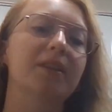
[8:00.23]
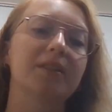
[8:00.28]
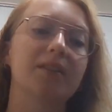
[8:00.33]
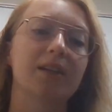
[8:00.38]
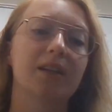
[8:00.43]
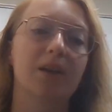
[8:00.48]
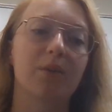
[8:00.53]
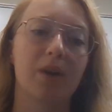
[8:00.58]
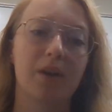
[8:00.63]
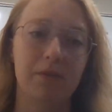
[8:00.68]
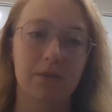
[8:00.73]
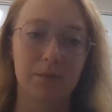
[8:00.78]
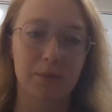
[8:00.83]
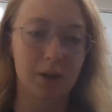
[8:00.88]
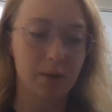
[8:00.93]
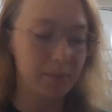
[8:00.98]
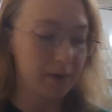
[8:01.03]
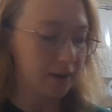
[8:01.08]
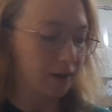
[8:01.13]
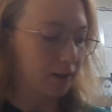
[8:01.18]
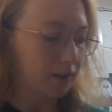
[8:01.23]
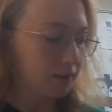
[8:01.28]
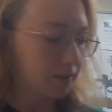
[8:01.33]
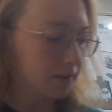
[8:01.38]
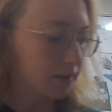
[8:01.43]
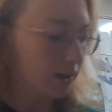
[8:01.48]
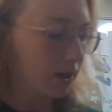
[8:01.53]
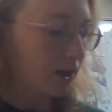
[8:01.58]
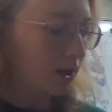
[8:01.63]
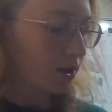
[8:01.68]
to get away from their parents.
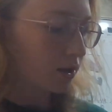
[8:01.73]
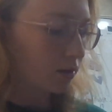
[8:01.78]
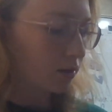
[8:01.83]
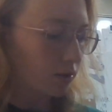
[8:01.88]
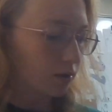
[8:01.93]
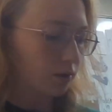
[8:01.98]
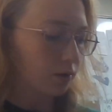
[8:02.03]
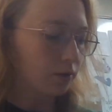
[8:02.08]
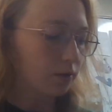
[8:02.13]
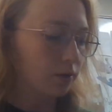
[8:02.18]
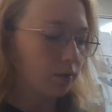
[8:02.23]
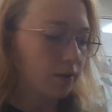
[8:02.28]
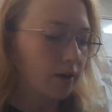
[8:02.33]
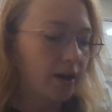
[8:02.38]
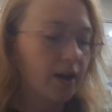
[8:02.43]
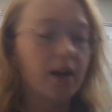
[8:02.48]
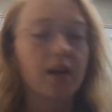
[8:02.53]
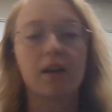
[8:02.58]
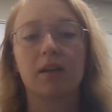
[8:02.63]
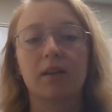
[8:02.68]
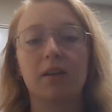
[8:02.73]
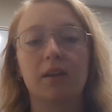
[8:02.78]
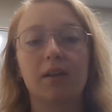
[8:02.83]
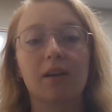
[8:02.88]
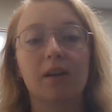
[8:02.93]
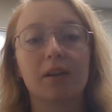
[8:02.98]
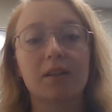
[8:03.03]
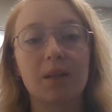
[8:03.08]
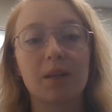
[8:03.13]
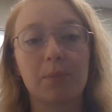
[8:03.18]
So here
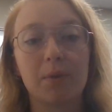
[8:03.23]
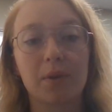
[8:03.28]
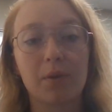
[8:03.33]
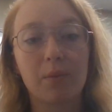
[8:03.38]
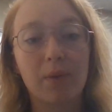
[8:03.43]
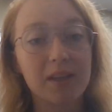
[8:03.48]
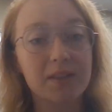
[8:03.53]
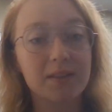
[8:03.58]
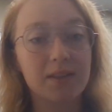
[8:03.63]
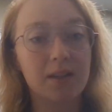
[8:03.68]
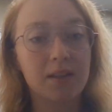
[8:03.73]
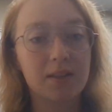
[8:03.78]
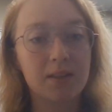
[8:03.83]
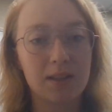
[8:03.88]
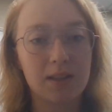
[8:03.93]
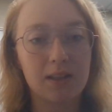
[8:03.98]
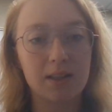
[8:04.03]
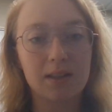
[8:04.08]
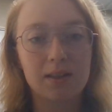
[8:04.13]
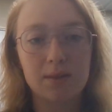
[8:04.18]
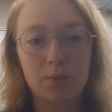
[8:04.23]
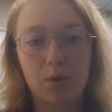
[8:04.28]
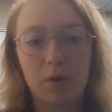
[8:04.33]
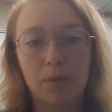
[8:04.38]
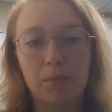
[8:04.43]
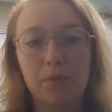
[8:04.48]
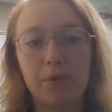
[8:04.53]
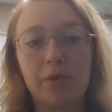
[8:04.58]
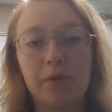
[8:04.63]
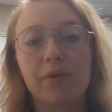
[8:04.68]
are some of the ways that seeds will
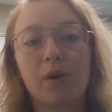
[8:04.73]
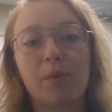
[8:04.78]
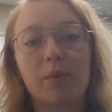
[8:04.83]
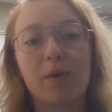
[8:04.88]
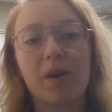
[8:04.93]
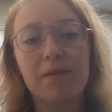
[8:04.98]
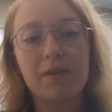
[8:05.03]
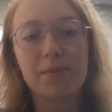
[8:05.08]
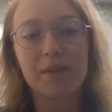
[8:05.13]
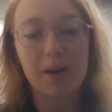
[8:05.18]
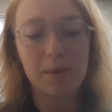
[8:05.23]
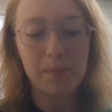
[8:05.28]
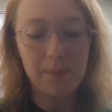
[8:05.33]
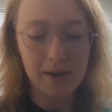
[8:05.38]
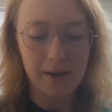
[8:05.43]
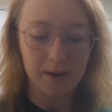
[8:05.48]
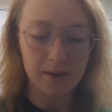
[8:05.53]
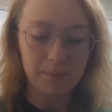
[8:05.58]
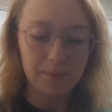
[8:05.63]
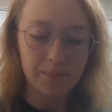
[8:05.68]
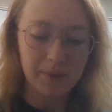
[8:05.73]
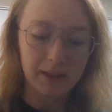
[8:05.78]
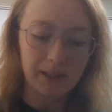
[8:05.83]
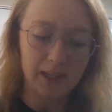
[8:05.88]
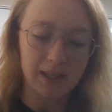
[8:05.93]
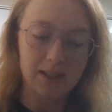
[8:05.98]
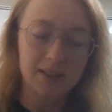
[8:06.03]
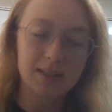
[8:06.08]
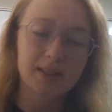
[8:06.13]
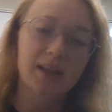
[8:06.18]
move away from their parent
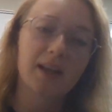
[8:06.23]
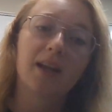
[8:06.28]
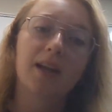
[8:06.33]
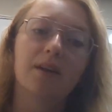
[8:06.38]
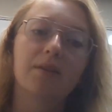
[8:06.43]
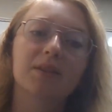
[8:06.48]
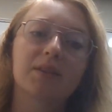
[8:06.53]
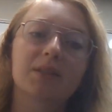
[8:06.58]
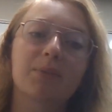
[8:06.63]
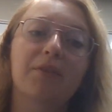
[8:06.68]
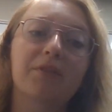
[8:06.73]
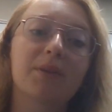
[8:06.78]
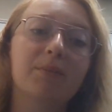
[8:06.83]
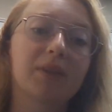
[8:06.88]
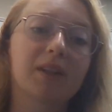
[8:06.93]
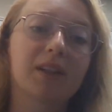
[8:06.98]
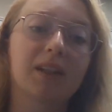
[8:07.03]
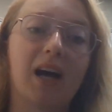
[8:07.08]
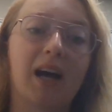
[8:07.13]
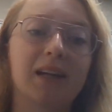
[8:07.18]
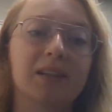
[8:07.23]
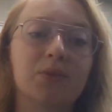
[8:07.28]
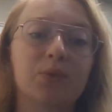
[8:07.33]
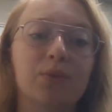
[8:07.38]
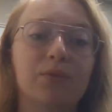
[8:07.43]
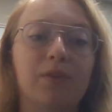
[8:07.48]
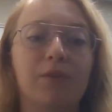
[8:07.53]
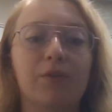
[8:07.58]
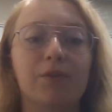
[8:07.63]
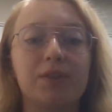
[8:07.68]
plant. Some of them glide. So if
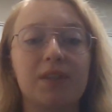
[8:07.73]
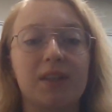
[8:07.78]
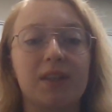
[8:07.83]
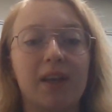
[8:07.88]
you've ever seen the